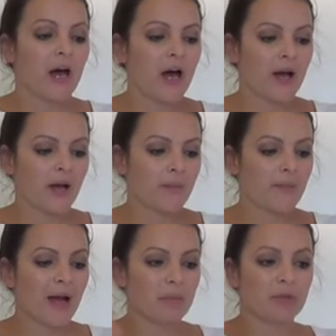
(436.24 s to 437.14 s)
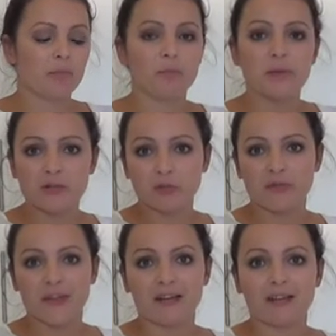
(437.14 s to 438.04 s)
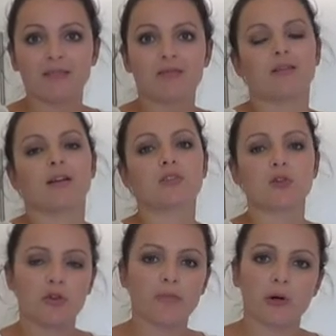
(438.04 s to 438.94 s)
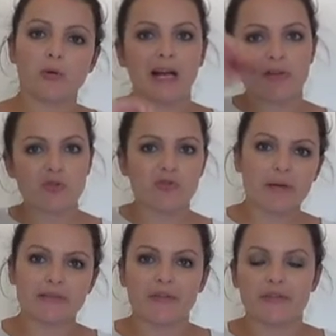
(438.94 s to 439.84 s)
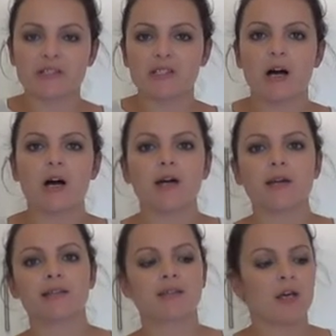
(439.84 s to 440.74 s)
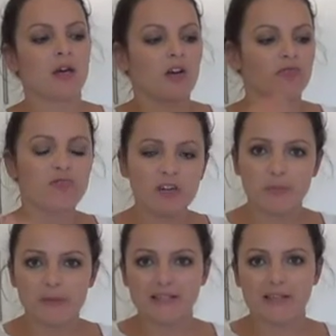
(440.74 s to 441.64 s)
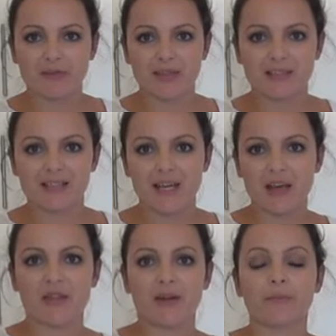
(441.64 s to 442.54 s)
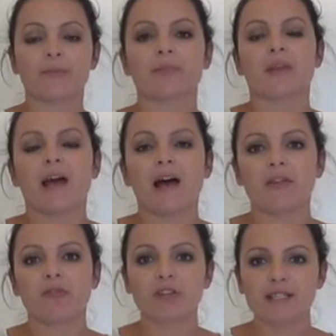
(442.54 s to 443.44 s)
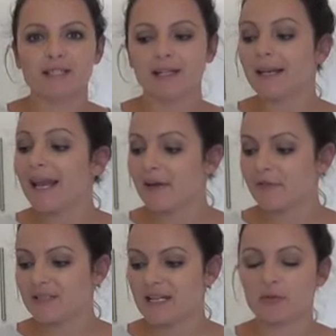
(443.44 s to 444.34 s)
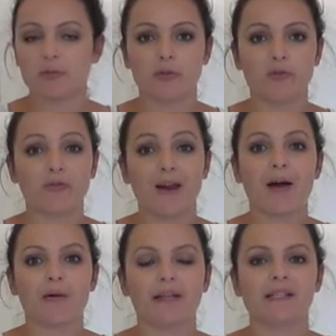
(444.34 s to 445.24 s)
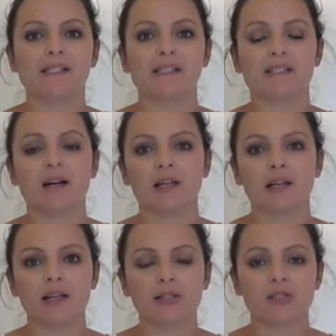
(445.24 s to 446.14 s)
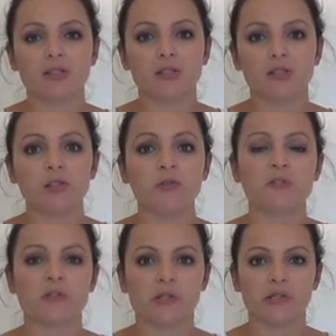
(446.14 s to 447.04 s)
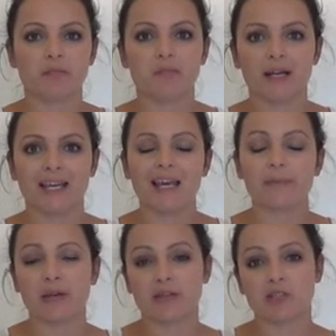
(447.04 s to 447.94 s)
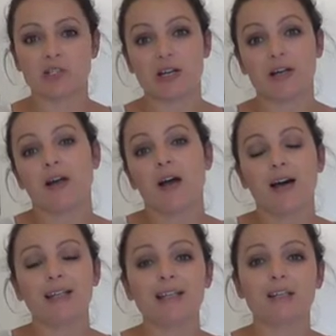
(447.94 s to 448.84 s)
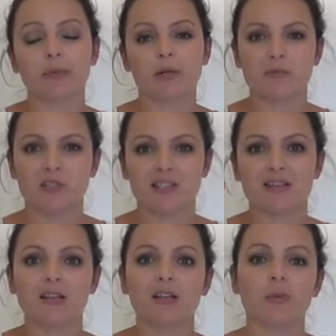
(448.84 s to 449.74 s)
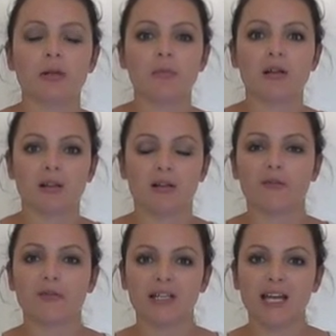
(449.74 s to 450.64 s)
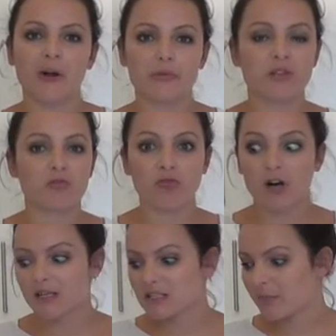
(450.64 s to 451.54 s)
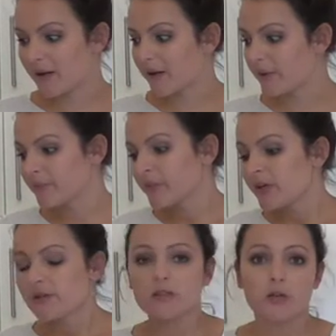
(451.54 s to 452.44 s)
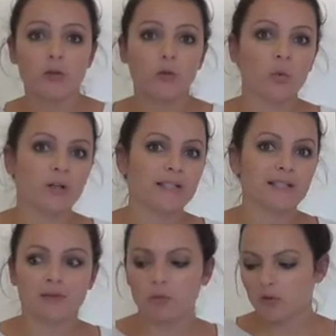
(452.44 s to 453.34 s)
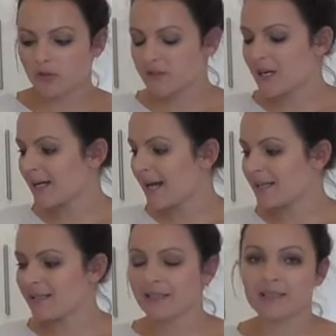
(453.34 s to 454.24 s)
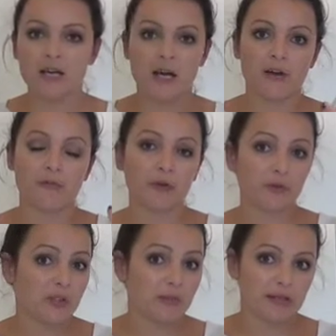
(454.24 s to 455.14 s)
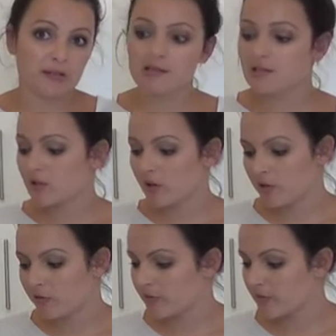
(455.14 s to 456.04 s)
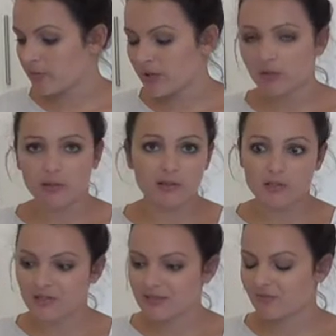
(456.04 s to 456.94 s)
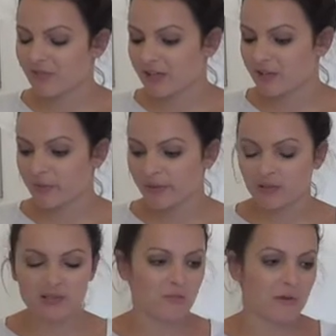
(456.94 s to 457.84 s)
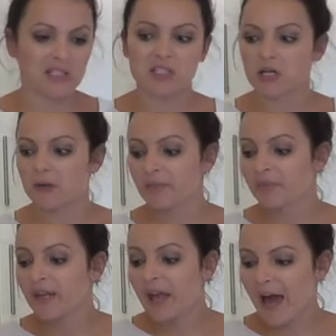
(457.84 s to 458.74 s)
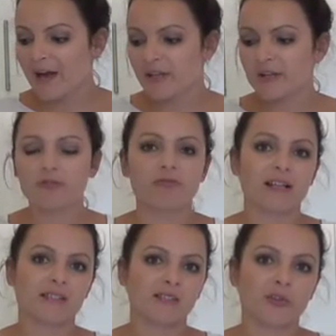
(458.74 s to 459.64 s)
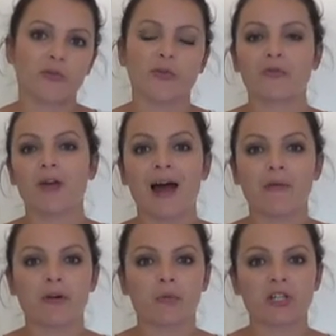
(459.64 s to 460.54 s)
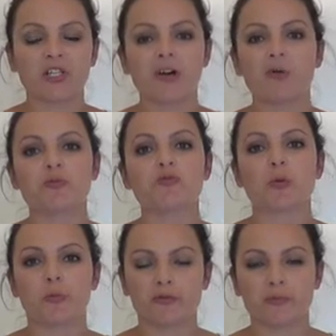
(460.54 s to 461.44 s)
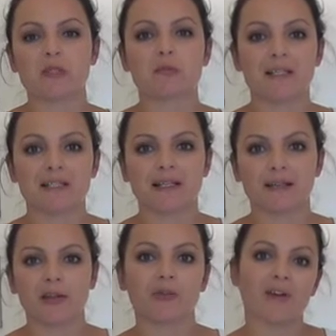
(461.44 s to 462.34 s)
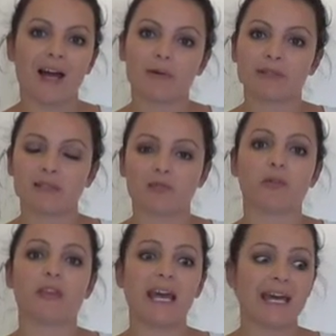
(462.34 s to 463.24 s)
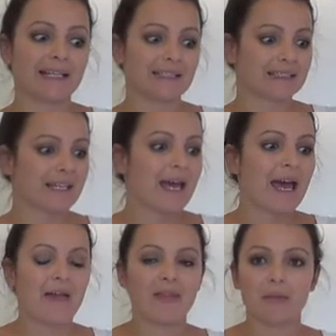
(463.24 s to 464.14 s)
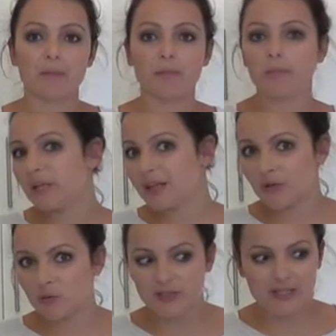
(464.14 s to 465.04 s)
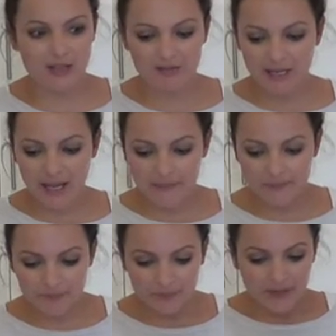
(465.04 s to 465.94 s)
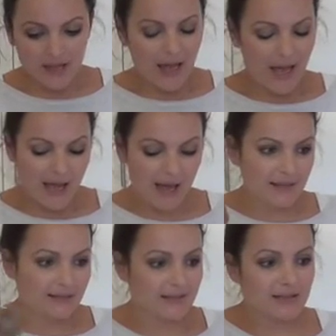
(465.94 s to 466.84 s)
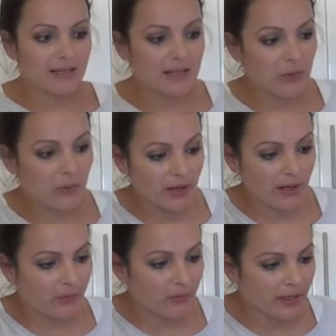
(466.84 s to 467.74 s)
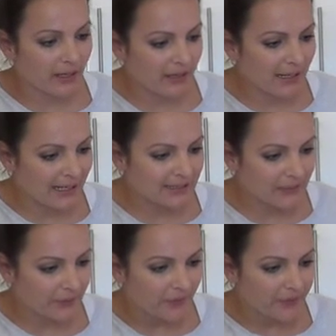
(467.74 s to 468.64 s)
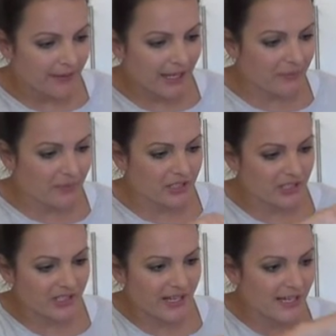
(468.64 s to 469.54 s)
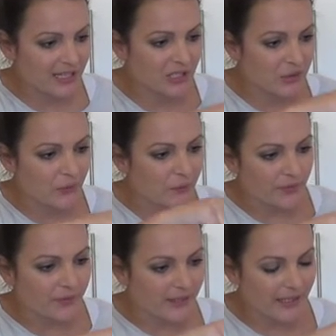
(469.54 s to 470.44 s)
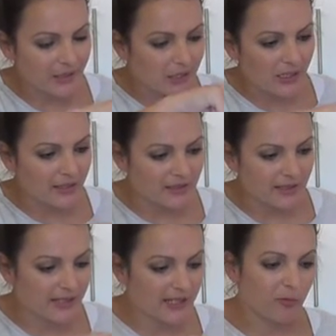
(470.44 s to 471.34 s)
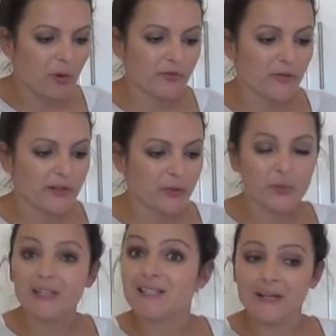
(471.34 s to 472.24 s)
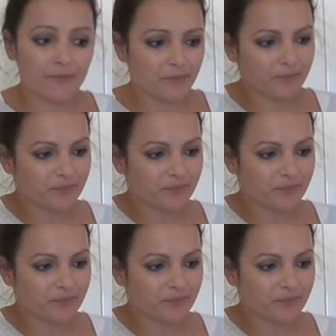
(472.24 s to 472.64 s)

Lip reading: and we beat all of that in. I took the bowl out, scraped down the sides, re-beat everything together. And the reason I left a tablespoon of flour is I like to loosen my cake mixture a little bit with just a little bit of milk. I find it helps it rise better. So what I did was I added 50 mils of milk, just regular milk to the mixture, and then the rest of the flour, which helps stop it from splitting like the flour did with the eggs, and then beat that all together again. And here we are. We are at cake mixture stage. That I'm just going to give one final beating.